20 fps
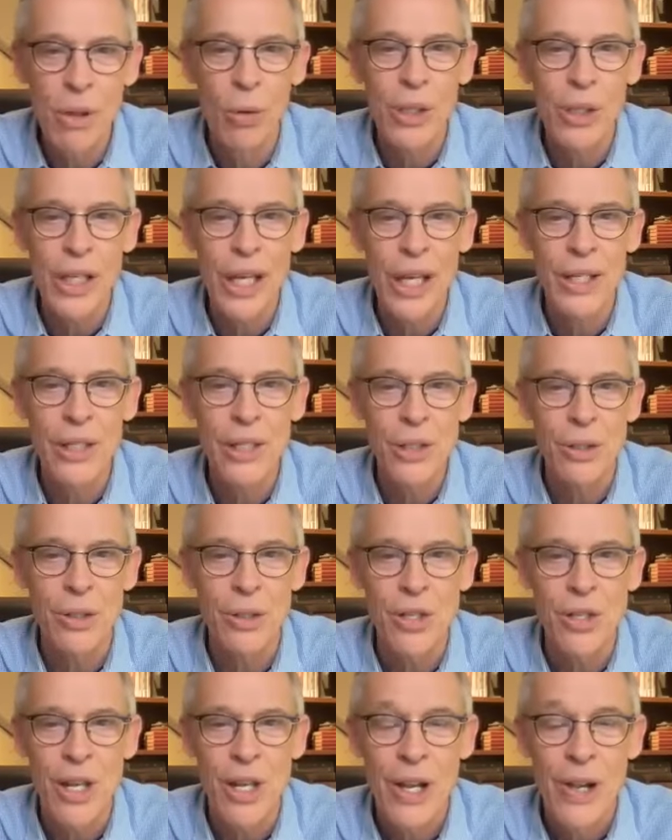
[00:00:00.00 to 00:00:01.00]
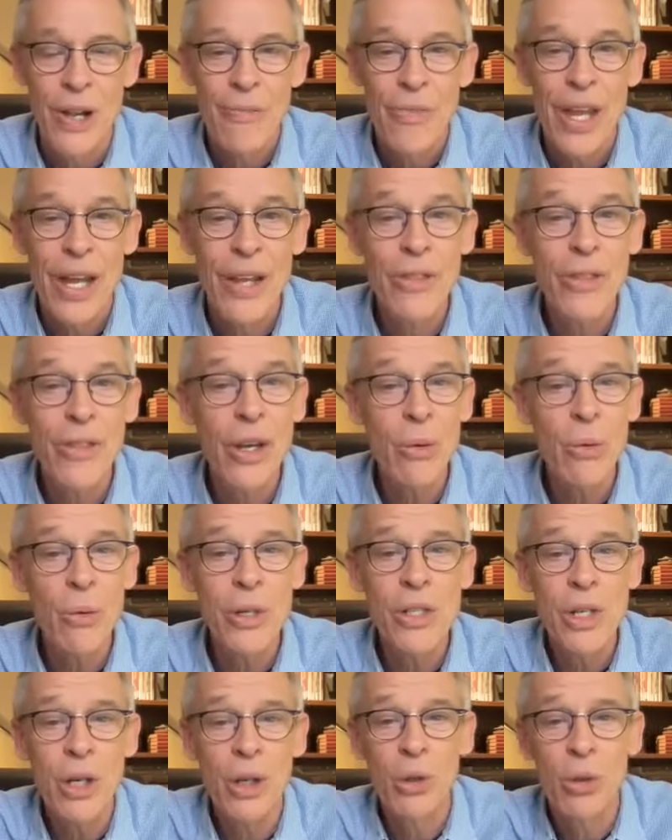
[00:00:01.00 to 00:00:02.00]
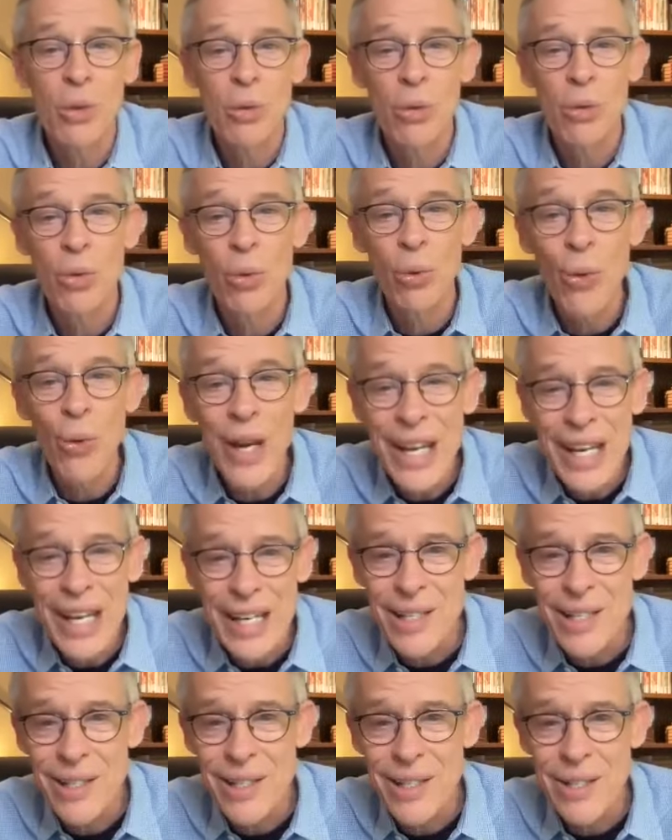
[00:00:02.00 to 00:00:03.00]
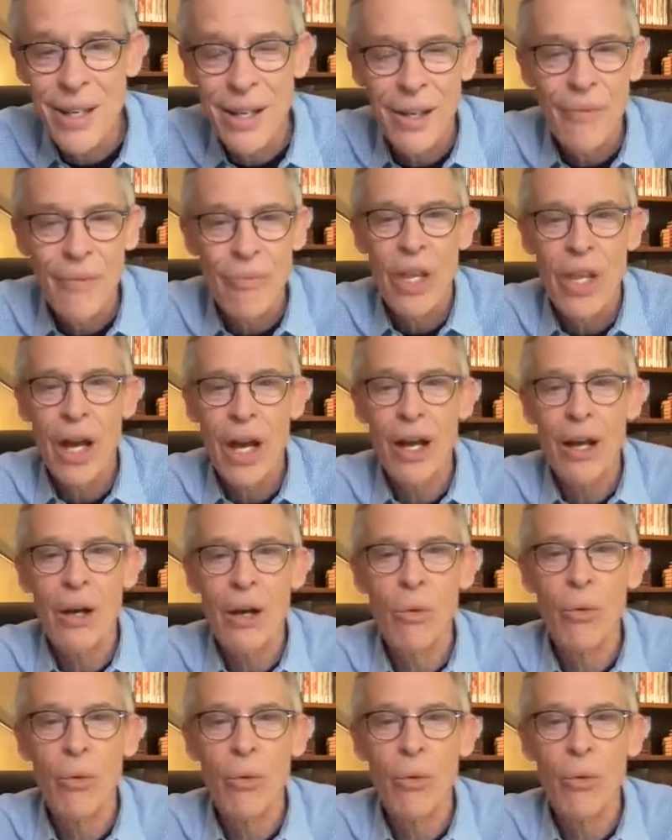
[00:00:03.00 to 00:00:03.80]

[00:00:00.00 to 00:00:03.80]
locations. And there was a grace uh,